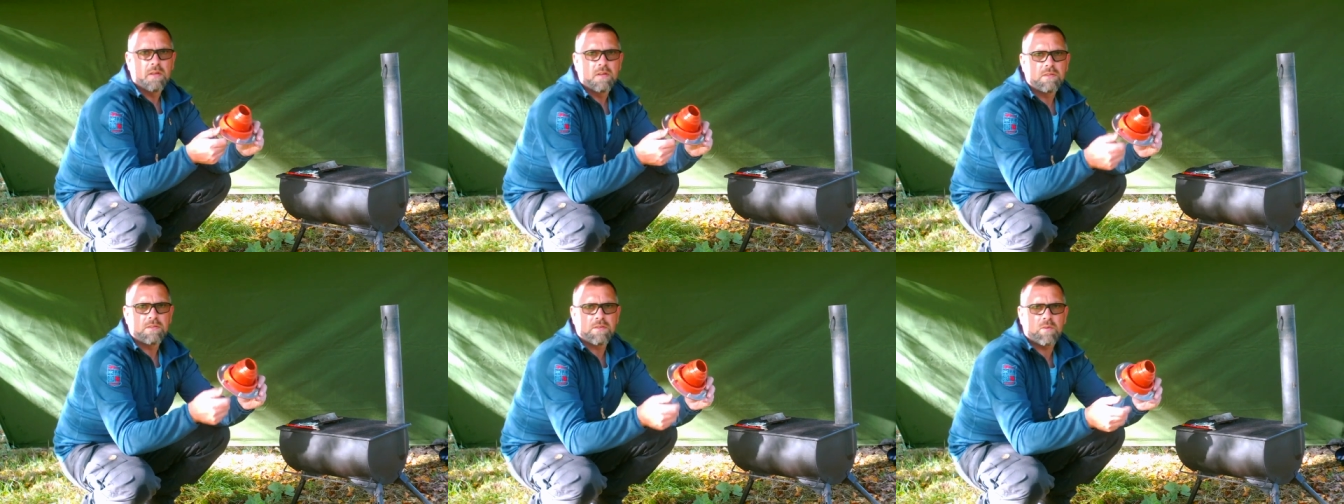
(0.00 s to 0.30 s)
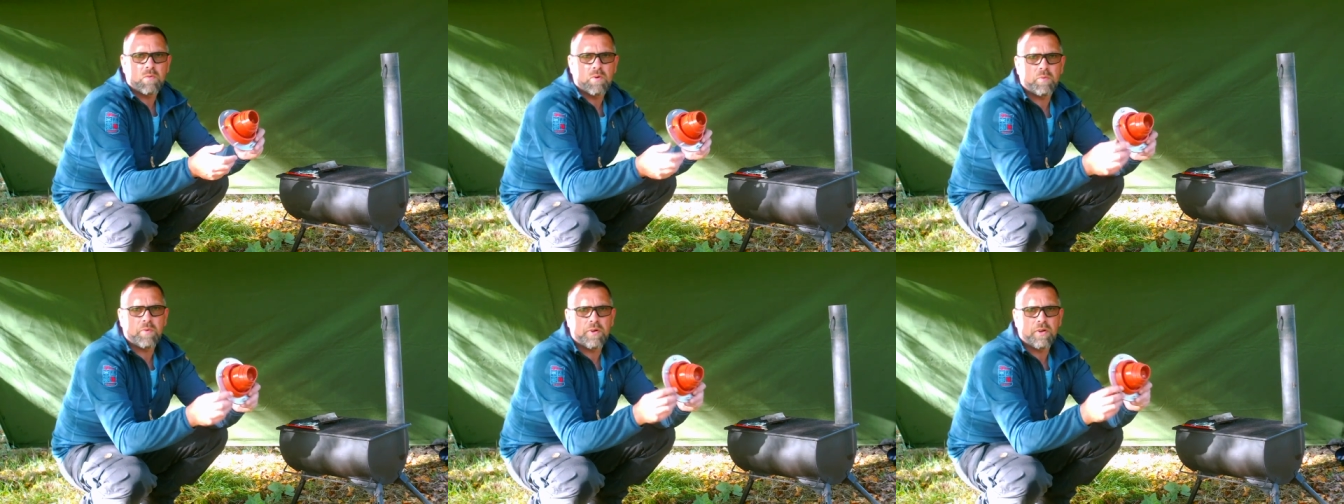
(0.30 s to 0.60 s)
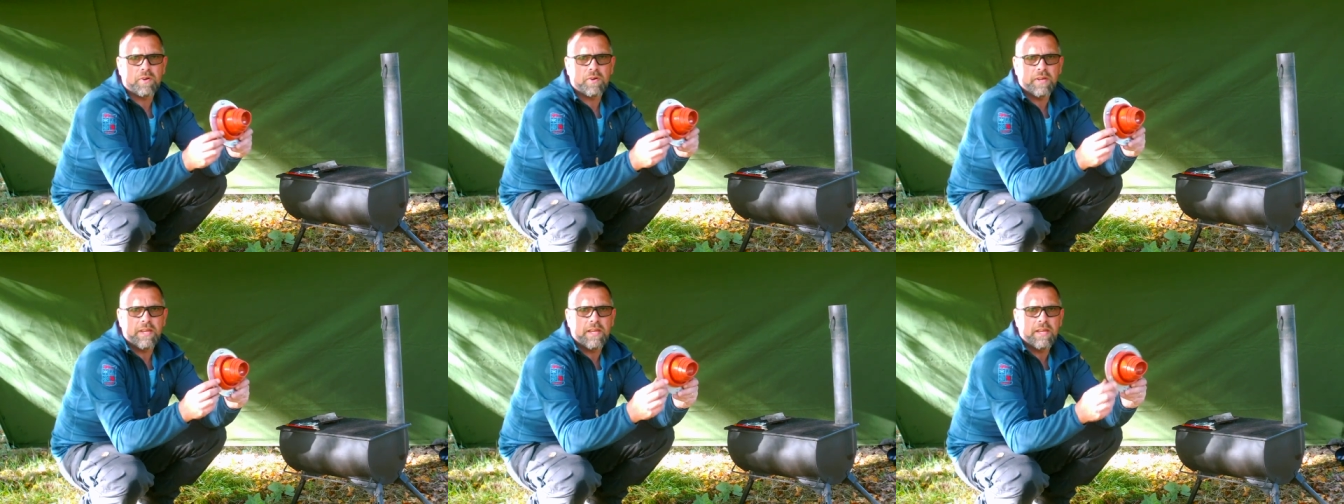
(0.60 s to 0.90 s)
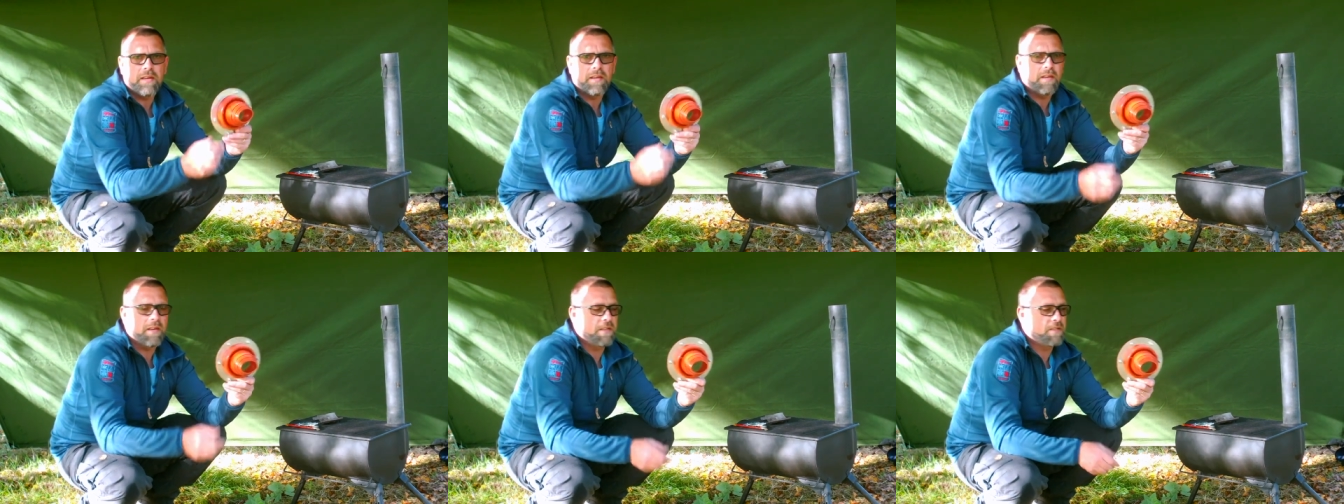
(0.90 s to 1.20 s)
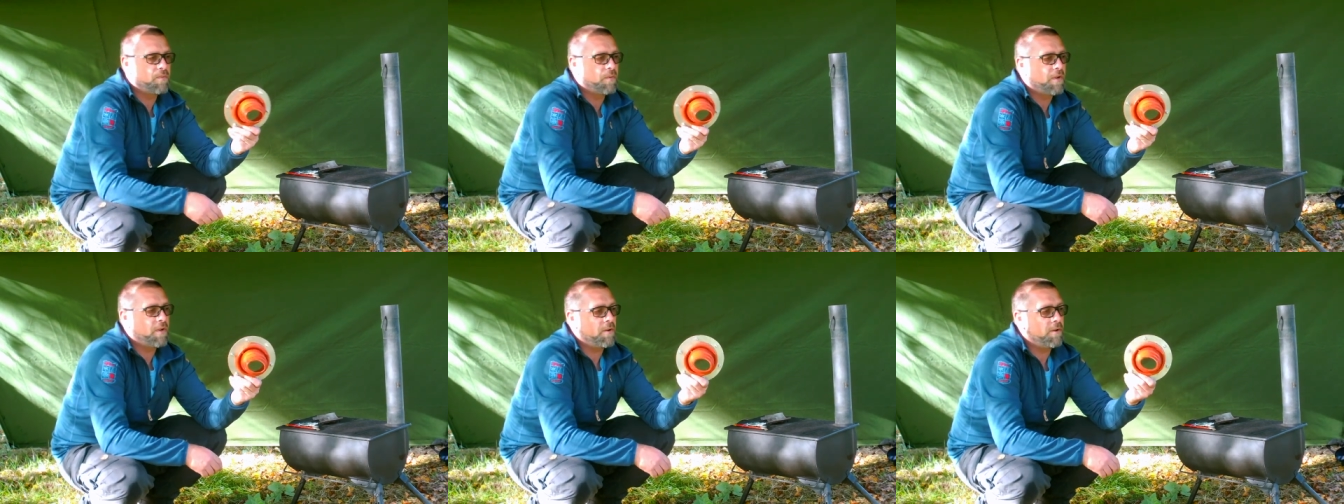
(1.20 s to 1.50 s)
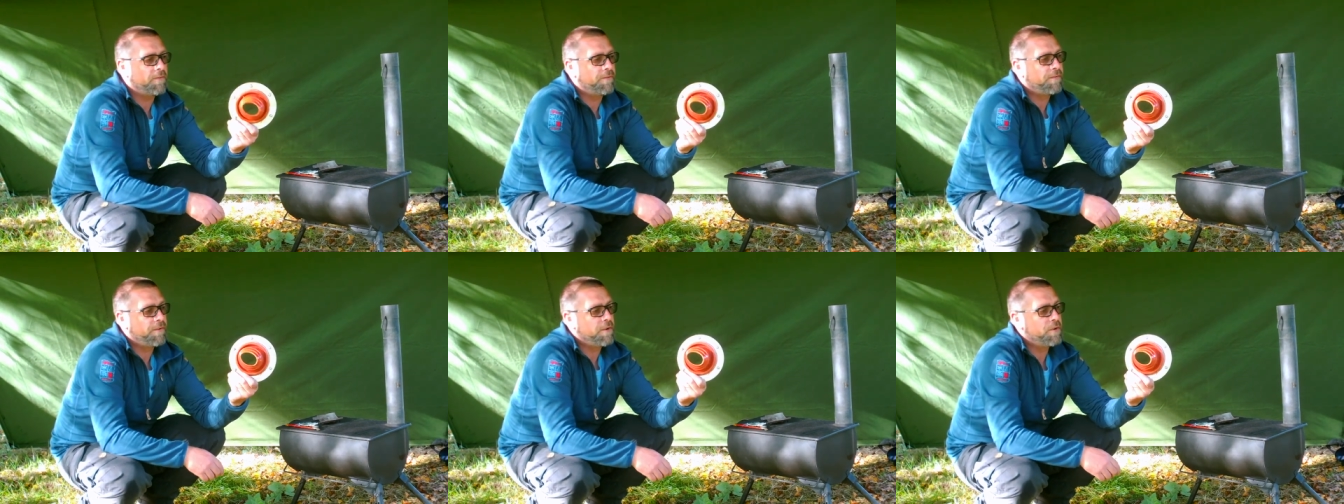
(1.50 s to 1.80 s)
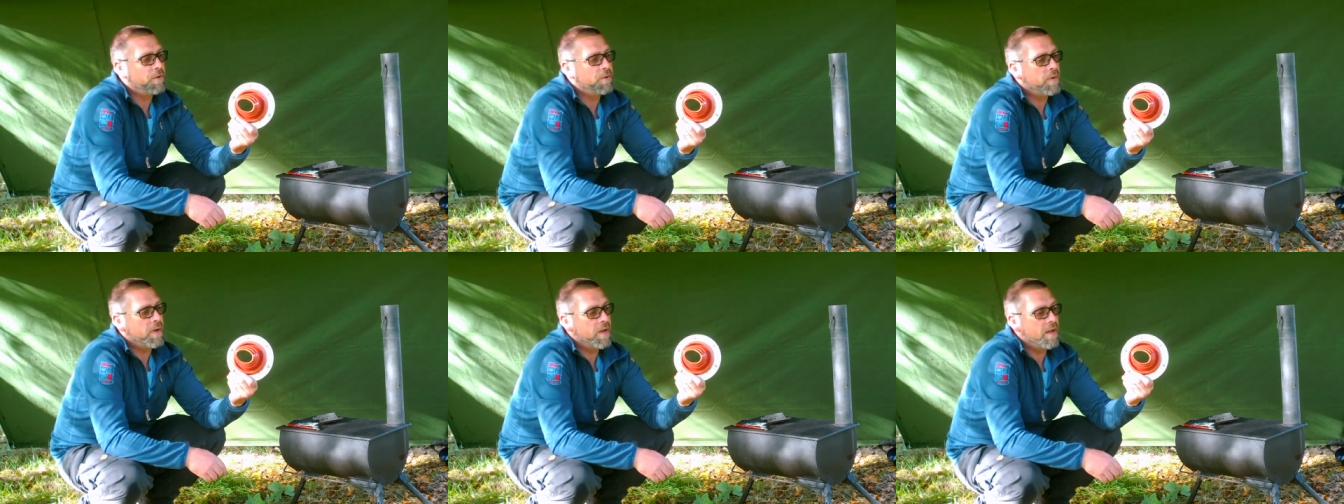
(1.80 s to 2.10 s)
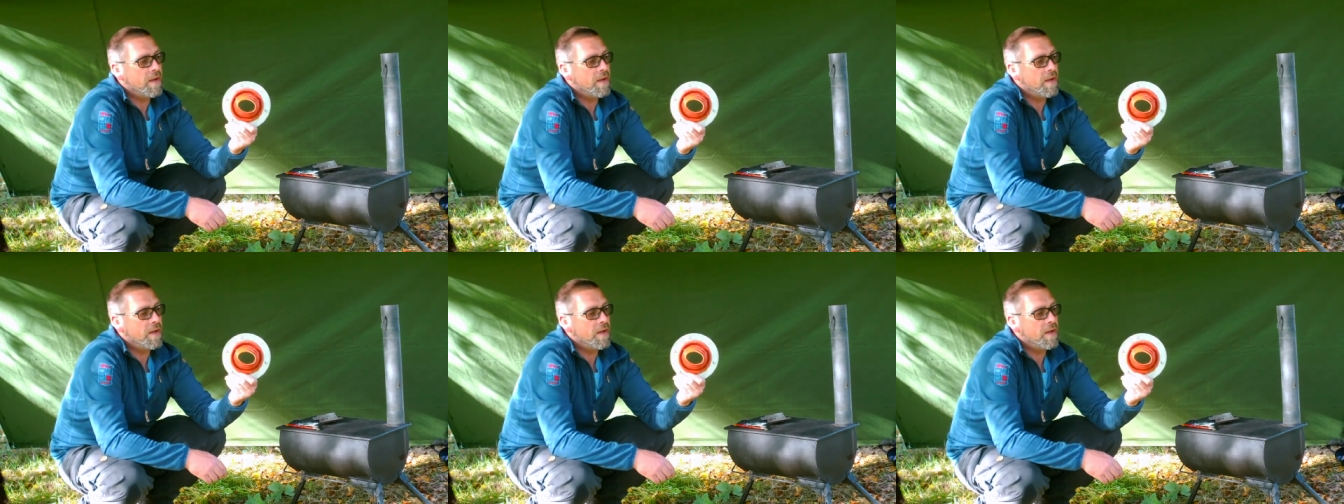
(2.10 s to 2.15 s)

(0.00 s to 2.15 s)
So what we've got here is we've got a flue